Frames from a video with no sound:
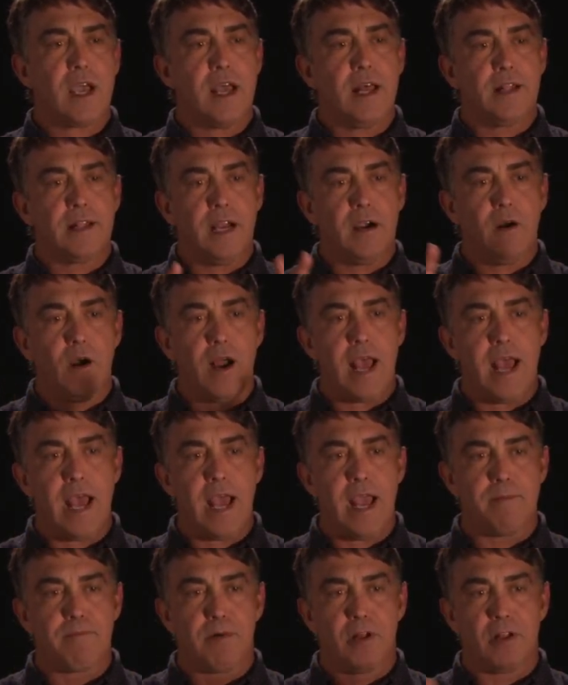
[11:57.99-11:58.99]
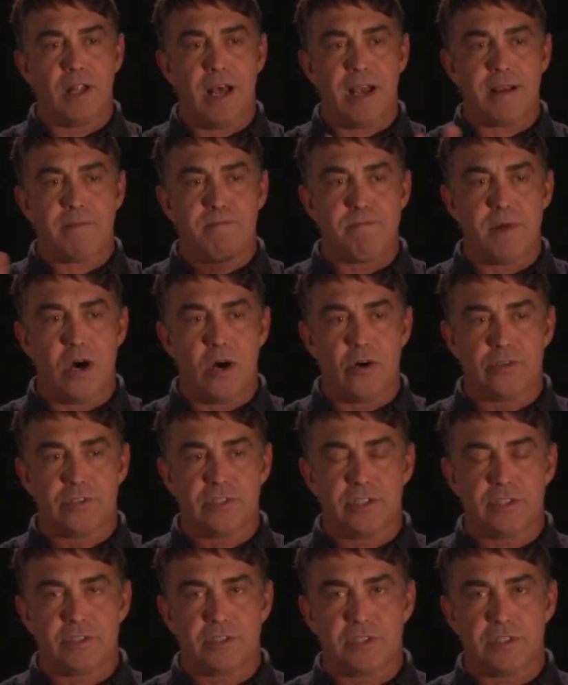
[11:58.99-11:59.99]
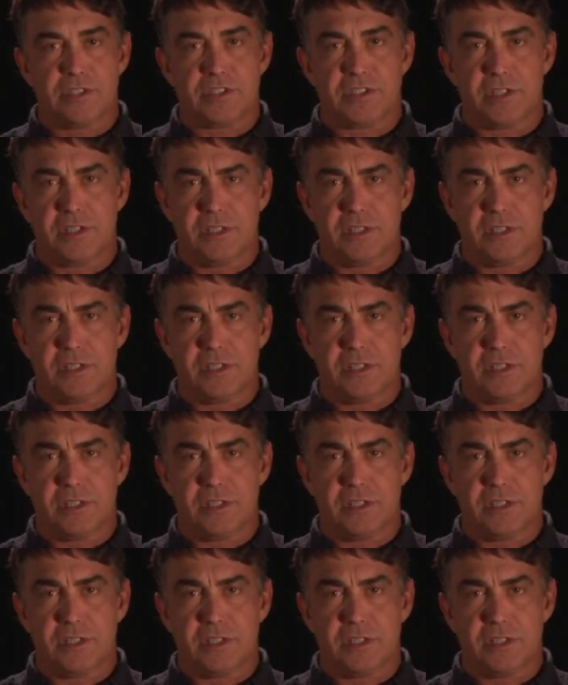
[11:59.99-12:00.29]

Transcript: and they're able, like Moses, to